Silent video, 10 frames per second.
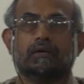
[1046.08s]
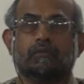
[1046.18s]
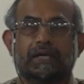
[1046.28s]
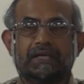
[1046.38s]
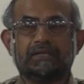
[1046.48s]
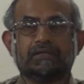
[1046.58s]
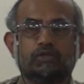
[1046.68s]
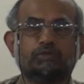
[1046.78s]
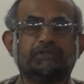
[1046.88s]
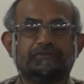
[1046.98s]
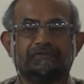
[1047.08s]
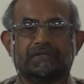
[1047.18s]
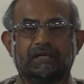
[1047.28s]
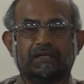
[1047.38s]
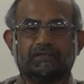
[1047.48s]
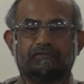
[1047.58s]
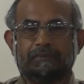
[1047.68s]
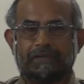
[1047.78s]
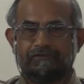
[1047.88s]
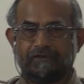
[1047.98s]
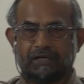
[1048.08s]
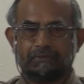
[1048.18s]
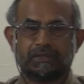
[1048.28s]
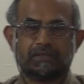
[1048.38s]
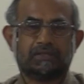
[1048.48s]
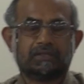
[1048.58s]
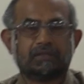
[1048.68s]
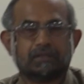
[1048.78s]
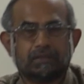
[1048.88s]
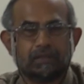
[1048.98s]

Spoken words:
One is a group of Dalit women farmers,